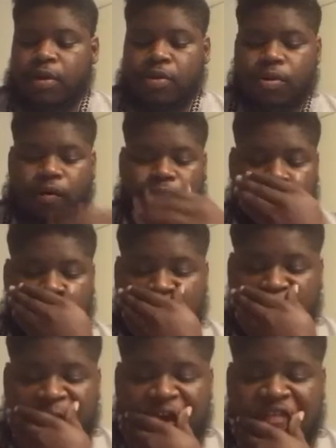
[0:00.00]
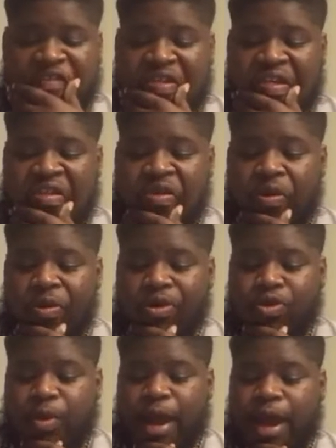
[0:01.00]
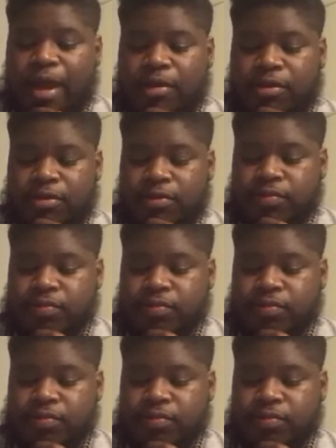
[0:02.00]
You know, of course, we have seen the Lord's wrath,